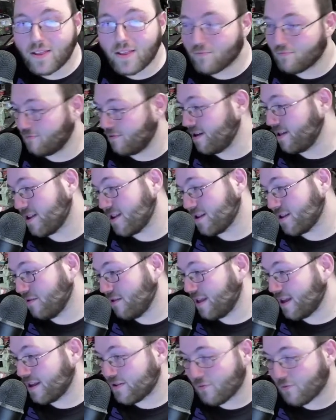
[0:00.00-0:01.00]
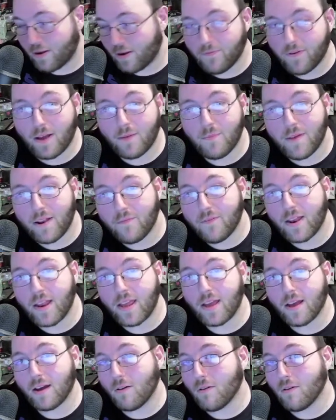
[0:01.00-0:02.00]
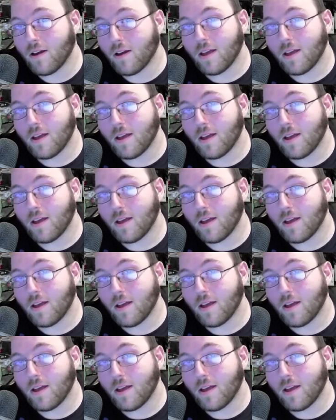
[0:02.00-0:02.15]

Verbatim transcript: well, this is only like twenty-five minute video.